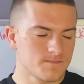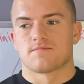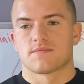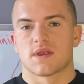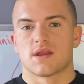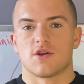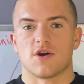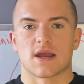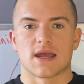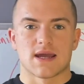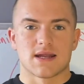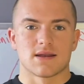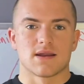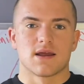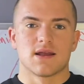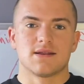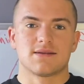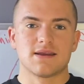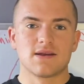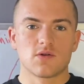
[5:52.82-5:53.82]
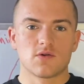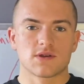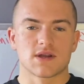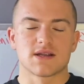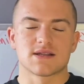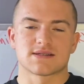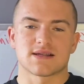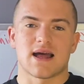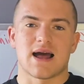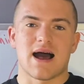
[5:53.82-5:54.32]
Now again, deloading
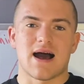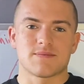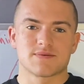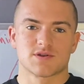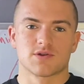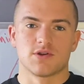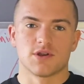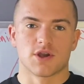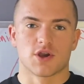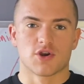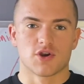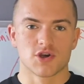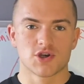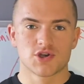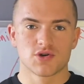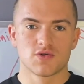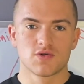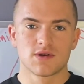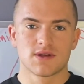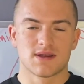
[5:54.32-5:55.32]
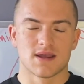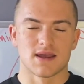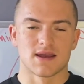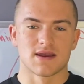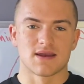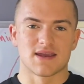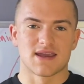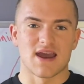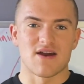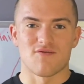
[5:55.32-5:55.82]
is absolutely crucial to
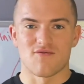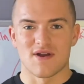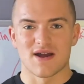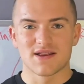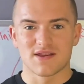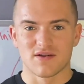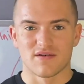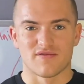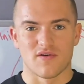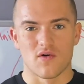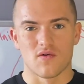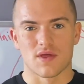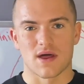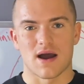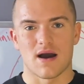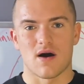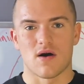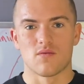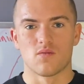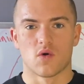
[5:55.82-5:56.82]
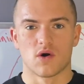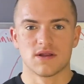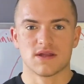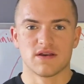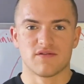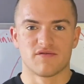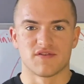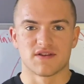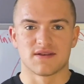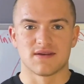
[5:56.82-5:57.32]
get rid of all that
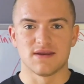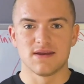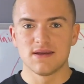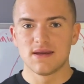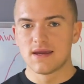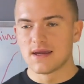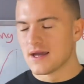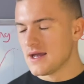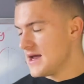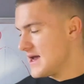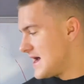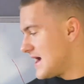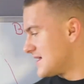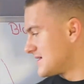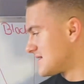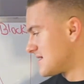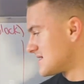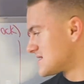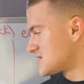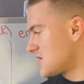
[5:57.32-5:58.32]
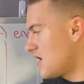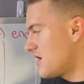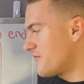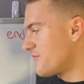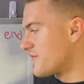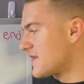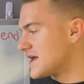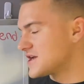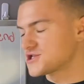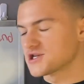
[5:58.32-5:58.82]
unwanted fatigue and to start
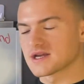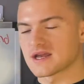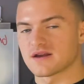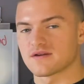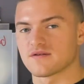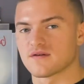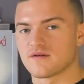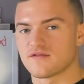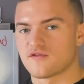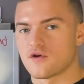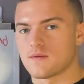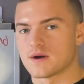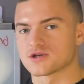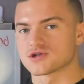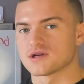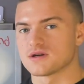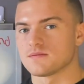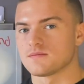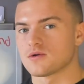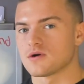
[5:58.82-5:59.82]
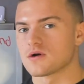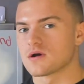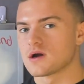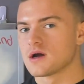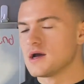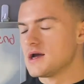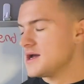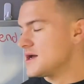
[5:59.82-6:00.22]
fresh again from a training block.